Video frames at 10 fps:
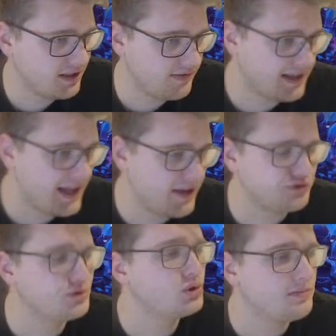Stuff like
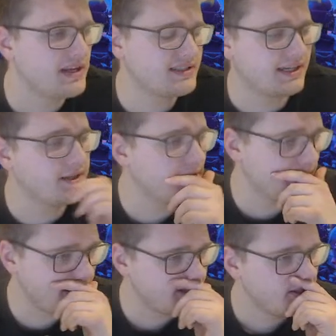that. Rule-based
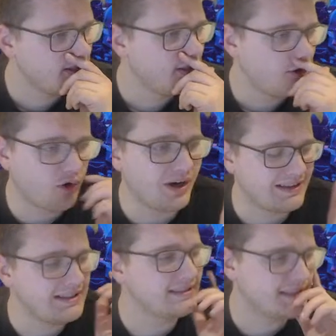keylogging. Or
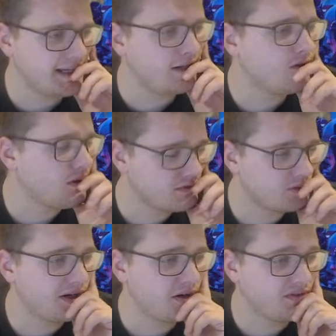at least keylog
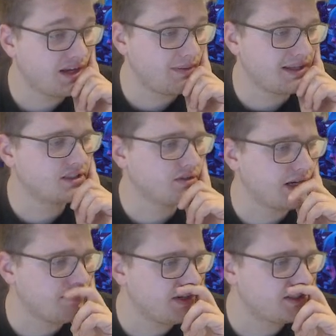over a period of time. That's a
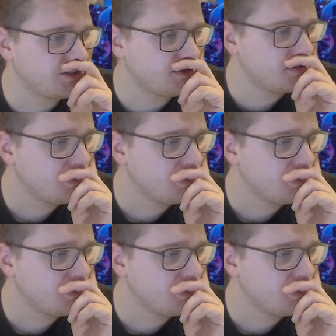great feature.